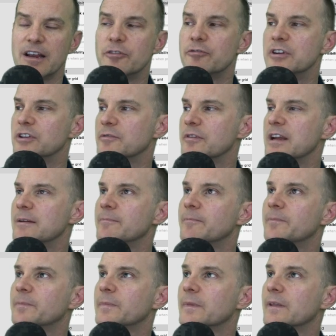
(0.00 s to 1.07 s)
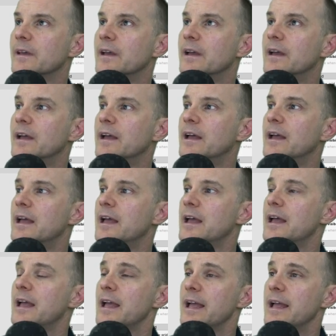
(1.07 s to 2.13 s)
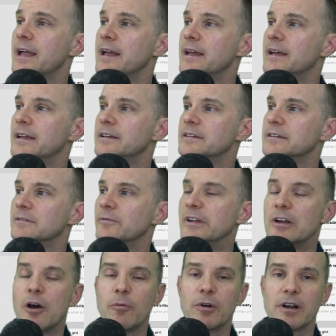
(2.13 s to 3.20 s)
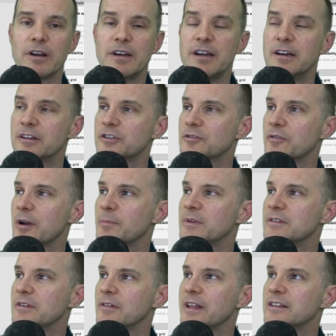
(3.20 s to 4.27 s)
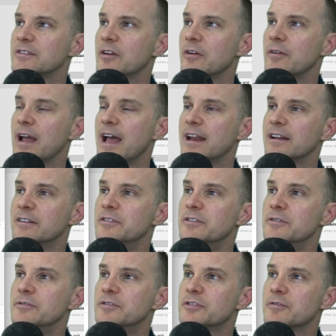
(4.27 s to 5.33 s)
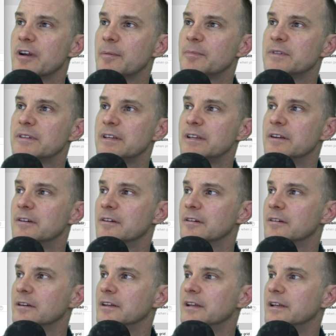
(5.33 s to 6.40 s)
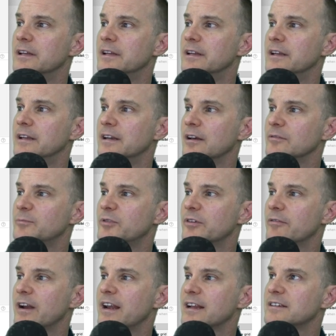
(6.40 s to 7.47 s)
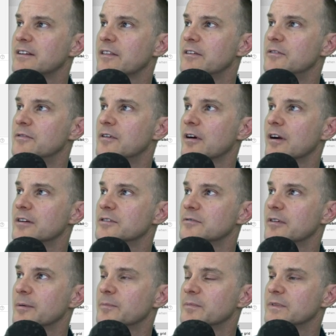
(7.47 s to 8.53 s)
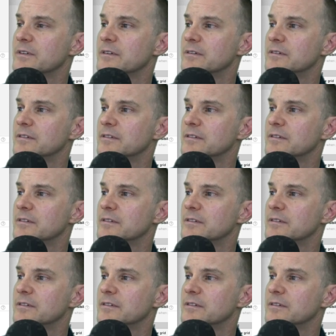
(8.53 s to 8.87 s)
entry screen. And we know we're going to need a script, so let's go add a new script here and I'll put it right next to the new card script.